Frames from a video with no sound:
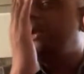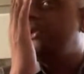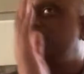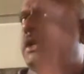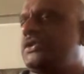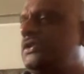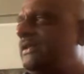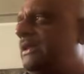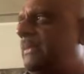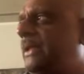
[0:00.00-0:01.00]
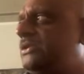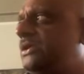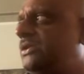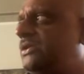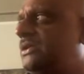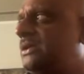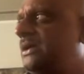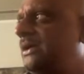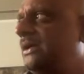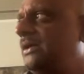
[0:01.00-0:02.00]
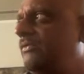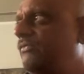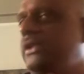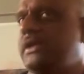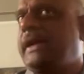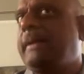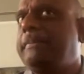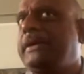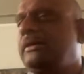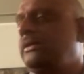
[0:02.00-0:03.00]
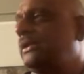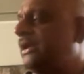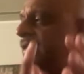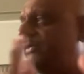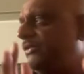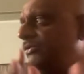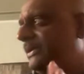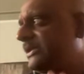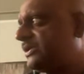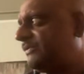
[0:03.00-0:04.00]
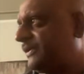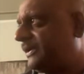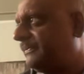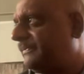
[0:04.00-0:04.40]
or just with the menses, with cramping, that every woman suffer.